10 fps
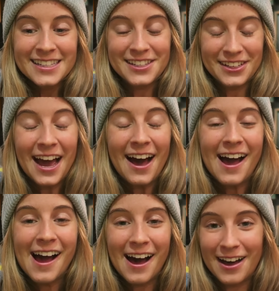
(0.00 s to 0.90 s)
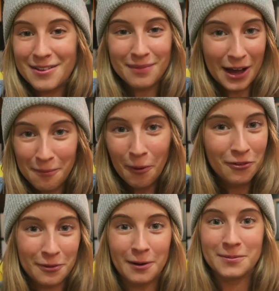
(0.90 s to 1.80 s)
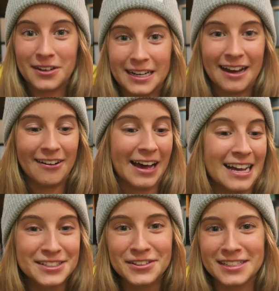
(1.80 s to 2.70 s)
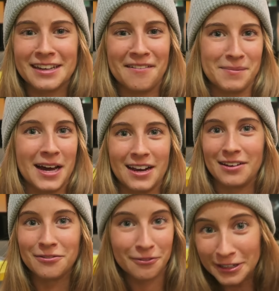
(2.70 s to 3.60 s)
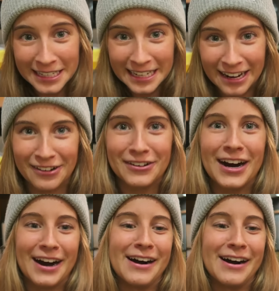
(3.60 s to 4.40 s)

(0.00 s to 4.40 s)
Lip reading: So yeah, I'm overwhelmed right now. As you can tell, I'm kind of freaking out.